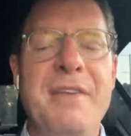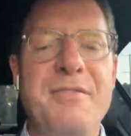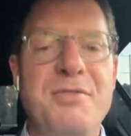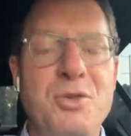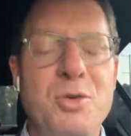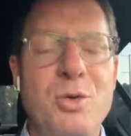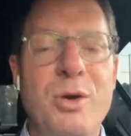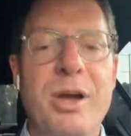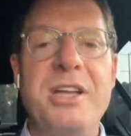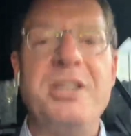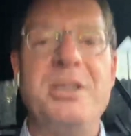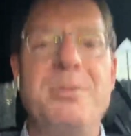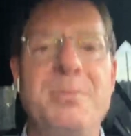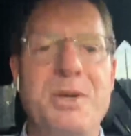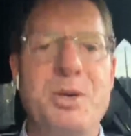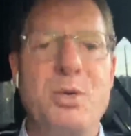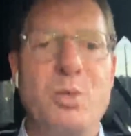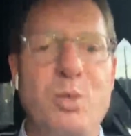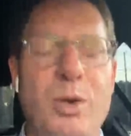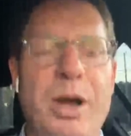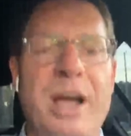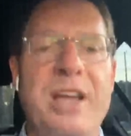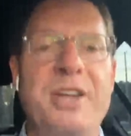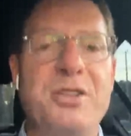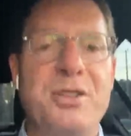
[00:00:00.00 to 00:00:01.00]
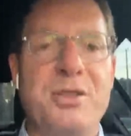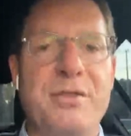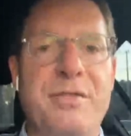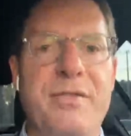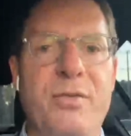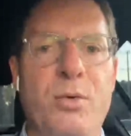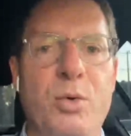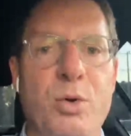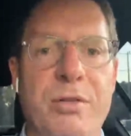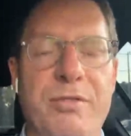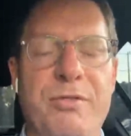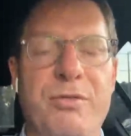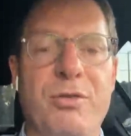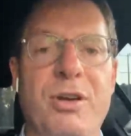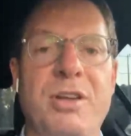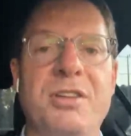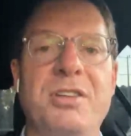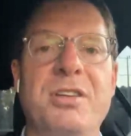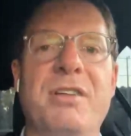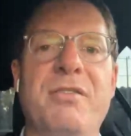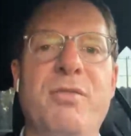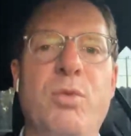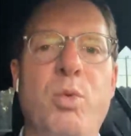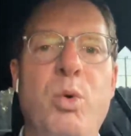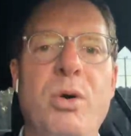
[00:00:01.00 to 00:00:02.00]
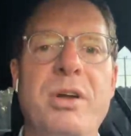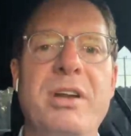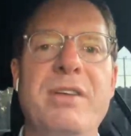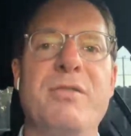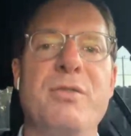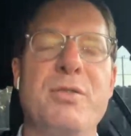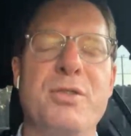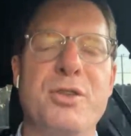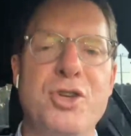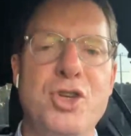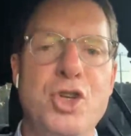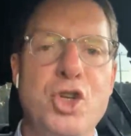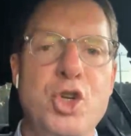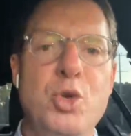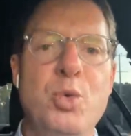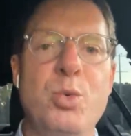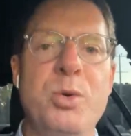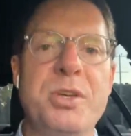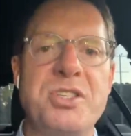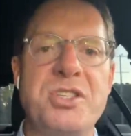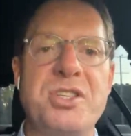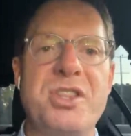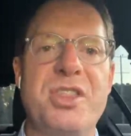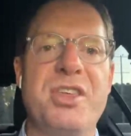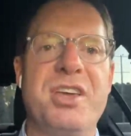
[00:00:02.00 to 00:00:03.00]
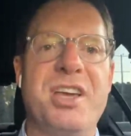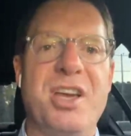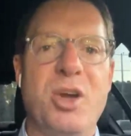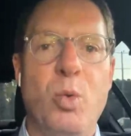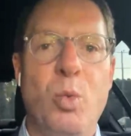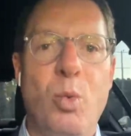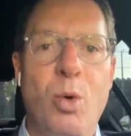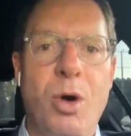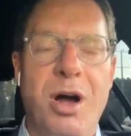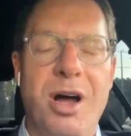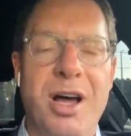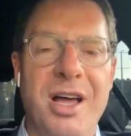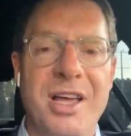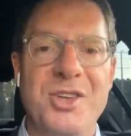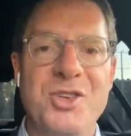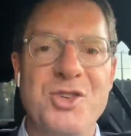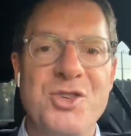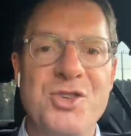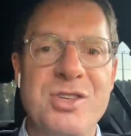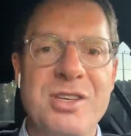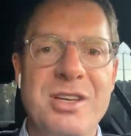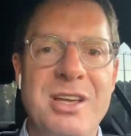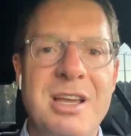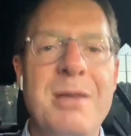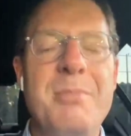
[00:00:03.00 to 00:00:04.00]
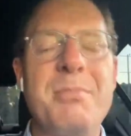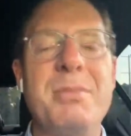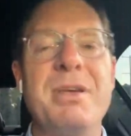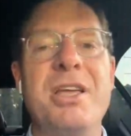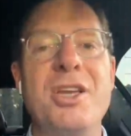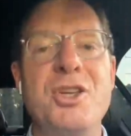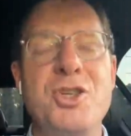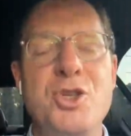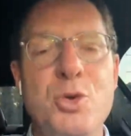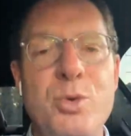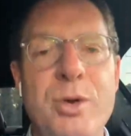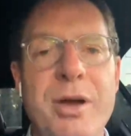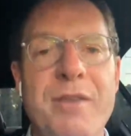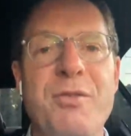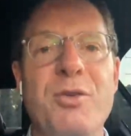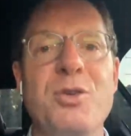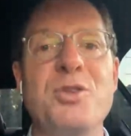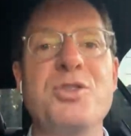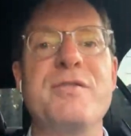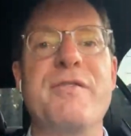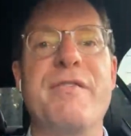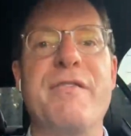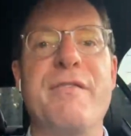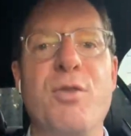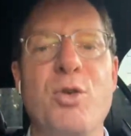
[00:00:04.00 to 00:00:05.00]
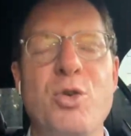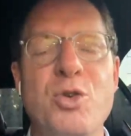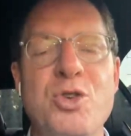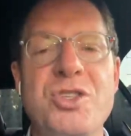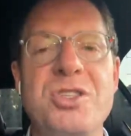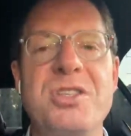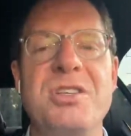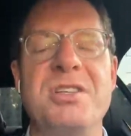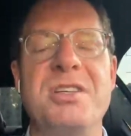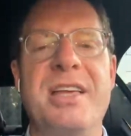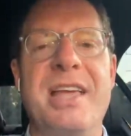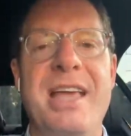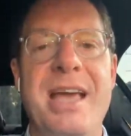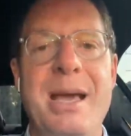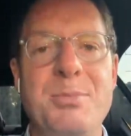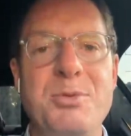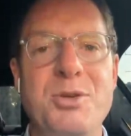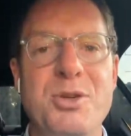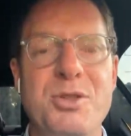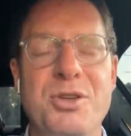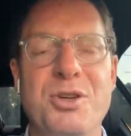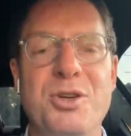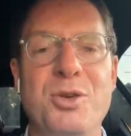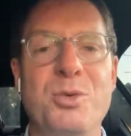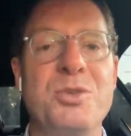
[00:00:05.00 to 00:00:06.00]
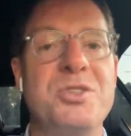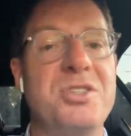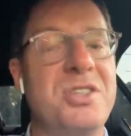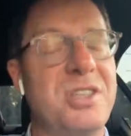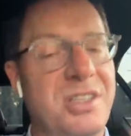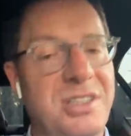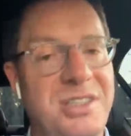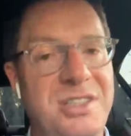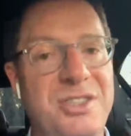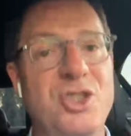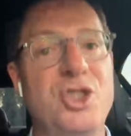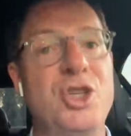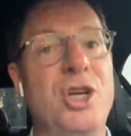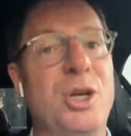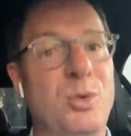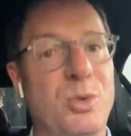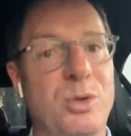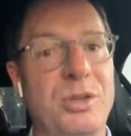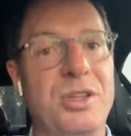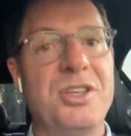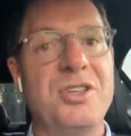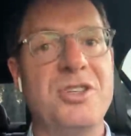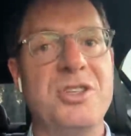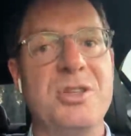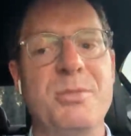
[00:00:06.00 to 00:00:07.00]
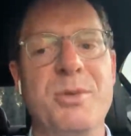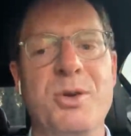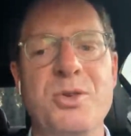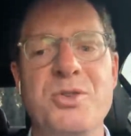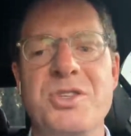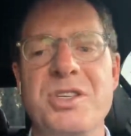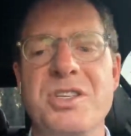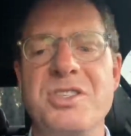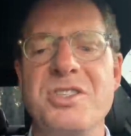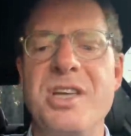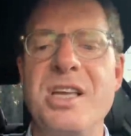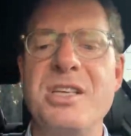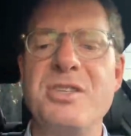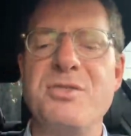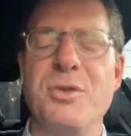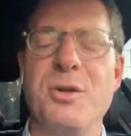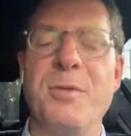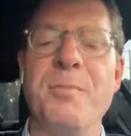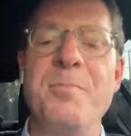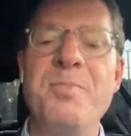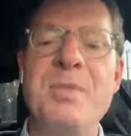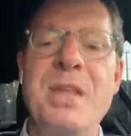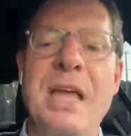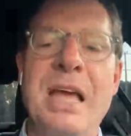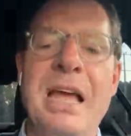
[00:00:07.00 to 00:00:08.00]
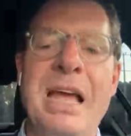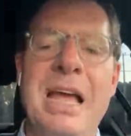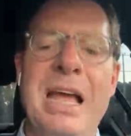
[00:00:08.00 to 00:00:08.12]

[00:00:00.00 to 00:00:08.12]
I've tried to be right at the forefront of whatever the newest thing was, because whoever is first to capture the newest thing generally is the most successful.